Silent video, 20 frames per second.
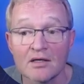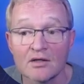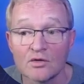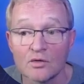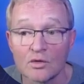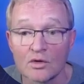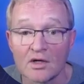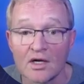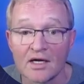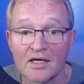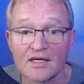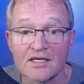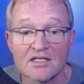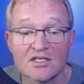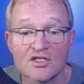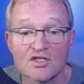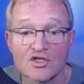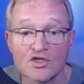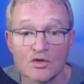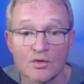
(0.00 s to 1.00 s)
look like it
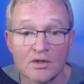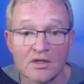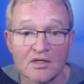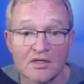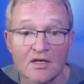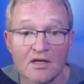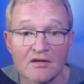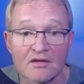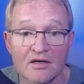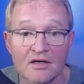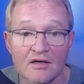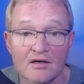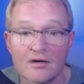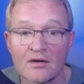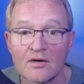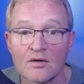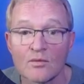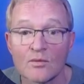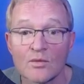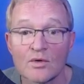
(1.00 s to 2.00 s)
is doing nothing.
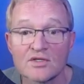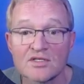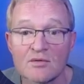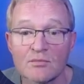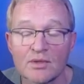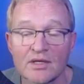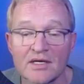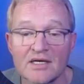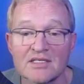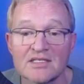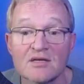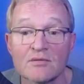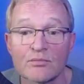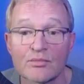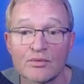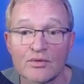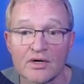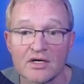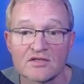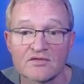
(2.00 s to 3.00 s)
Once completed,
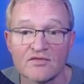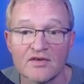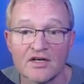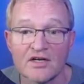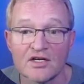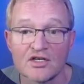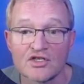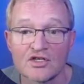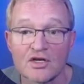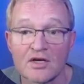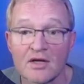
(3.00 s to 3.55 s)
press finish